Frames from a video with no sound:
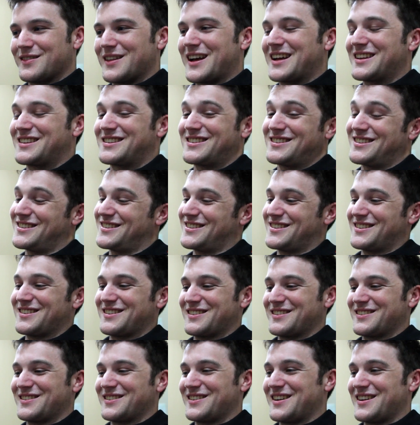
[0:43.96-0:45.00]

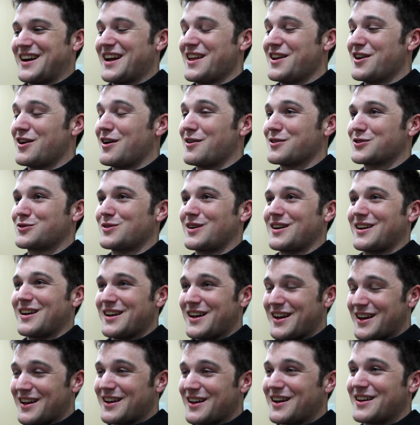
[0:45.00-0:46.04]
I don't know, it was quite,
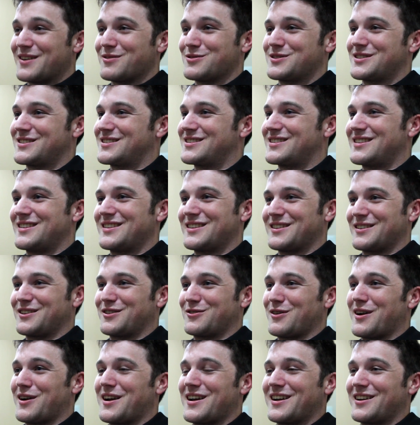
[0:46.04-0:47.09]
yeah, it was
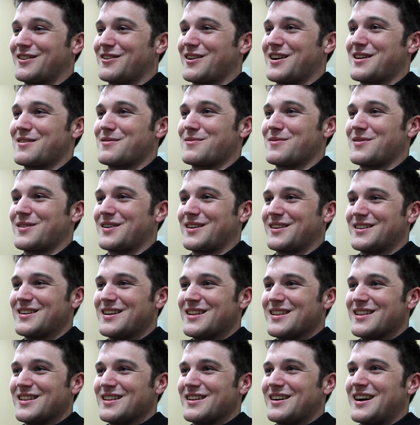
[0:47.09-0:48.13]
great.
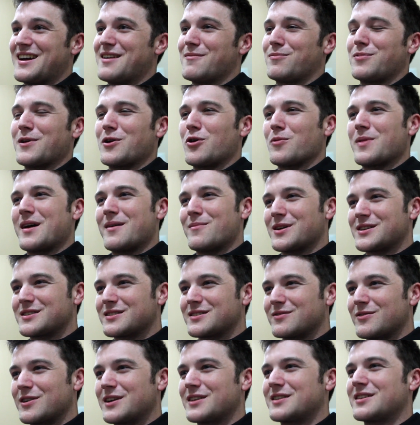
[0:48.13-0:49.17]
I didn't play all that
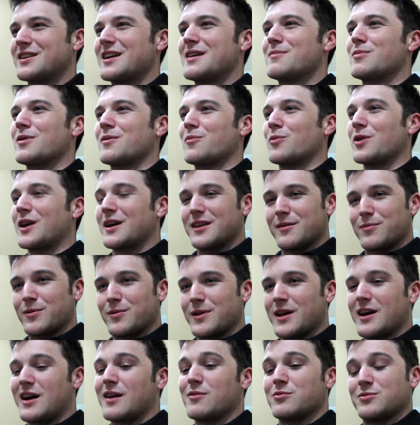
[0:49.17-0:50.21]
much really today, but when I did
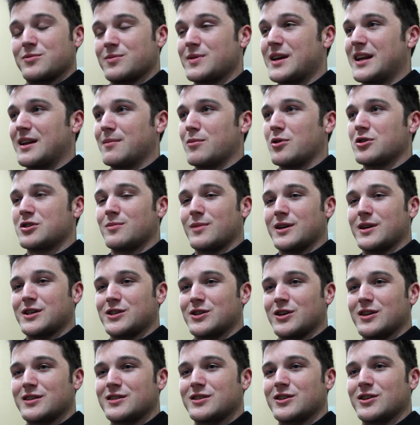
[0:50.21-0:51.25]
play, I was hitting most of my
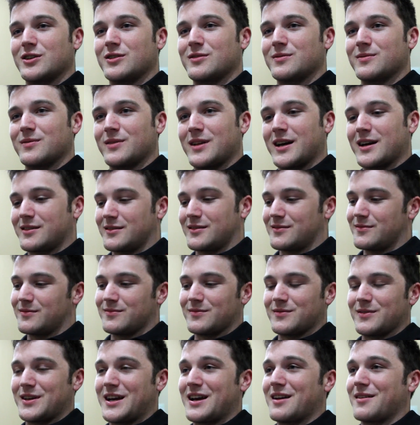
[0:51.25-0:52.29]
shots. So, like,
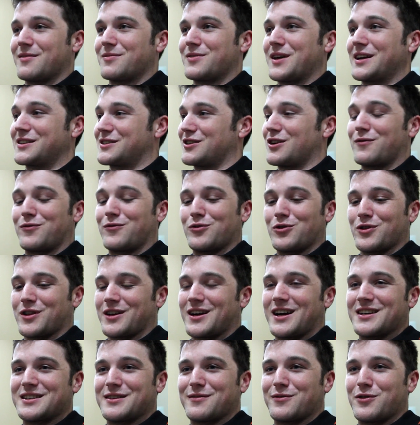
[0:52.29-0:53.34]
yeah, thanks a lot for all the
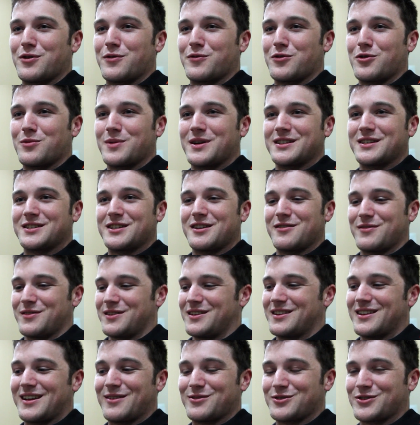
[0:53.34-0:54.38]
guys that voted for me and stuff,
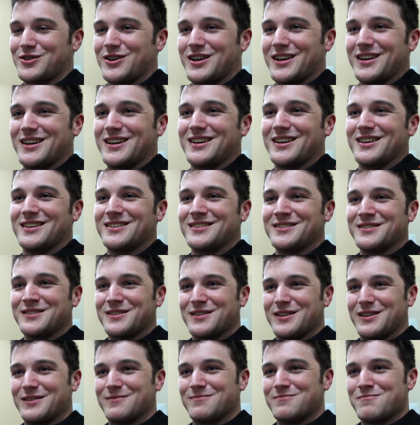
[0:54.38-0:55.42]
and that was great,
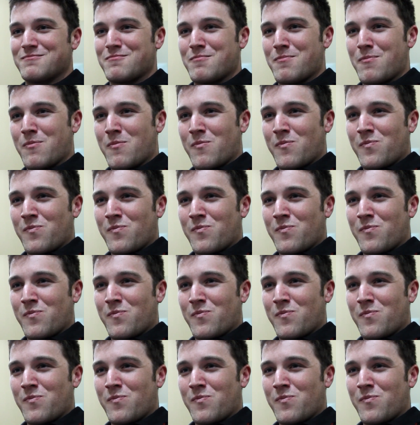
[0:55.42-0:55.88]
yeah.